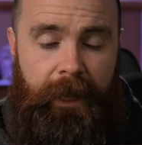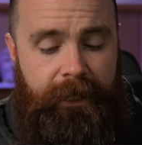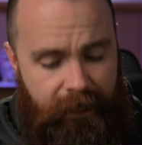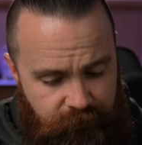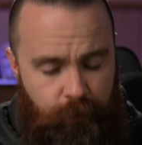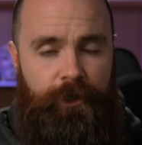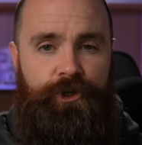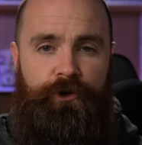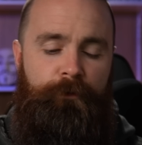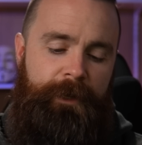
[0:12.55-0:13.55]
It gives you
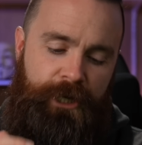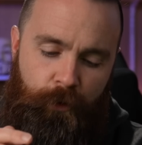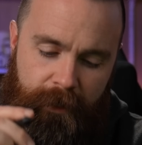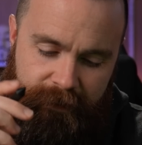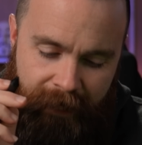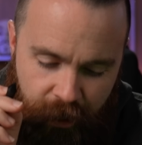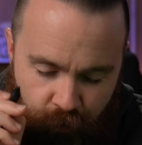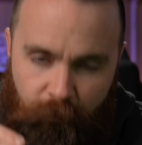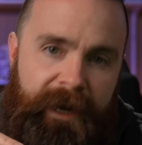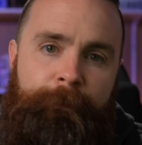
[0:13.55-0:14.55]
control, but you know what's not
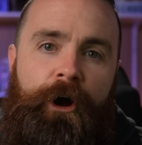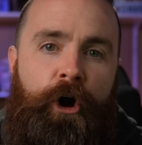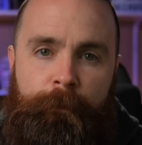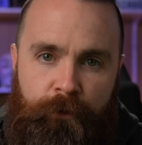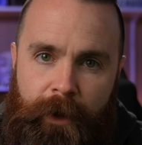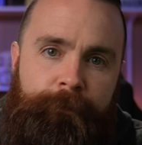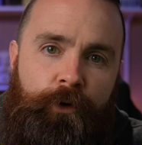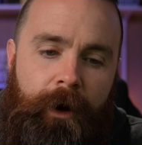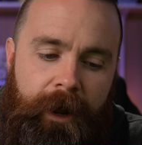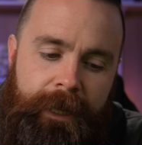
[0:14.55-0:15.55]
great about
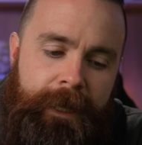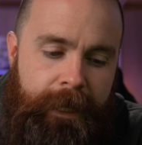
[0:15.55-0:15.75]
OpenWebUI?